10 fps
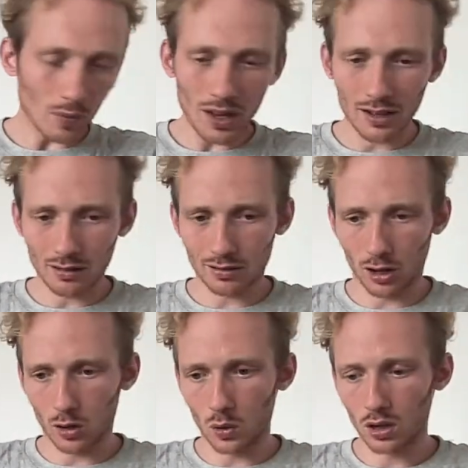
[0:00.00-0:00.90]
And
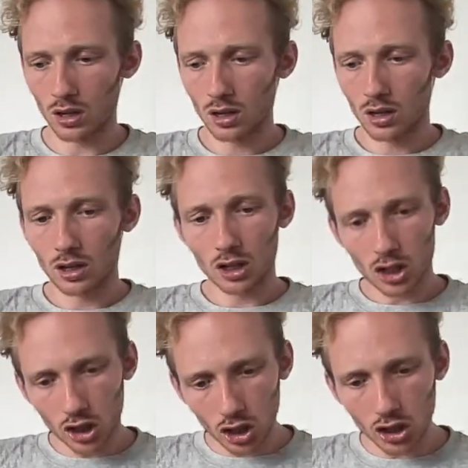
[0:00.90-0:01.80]
so,
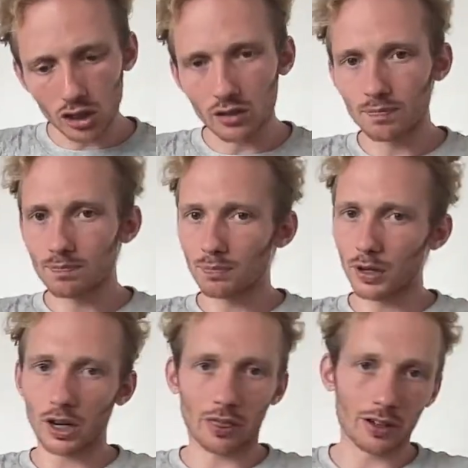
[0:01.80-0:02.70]
good, but
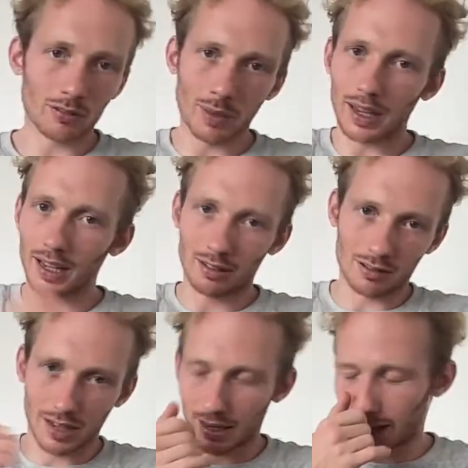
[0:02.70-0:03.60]
nothing's making it
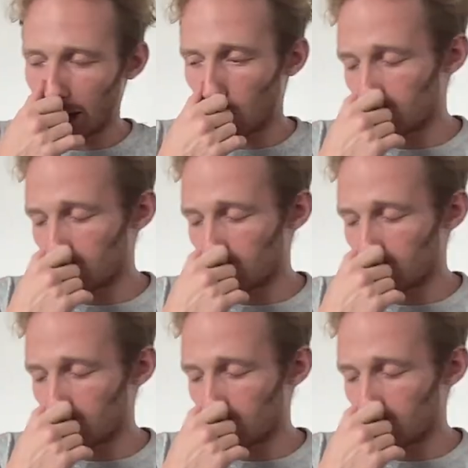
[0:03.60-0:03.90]
stand out.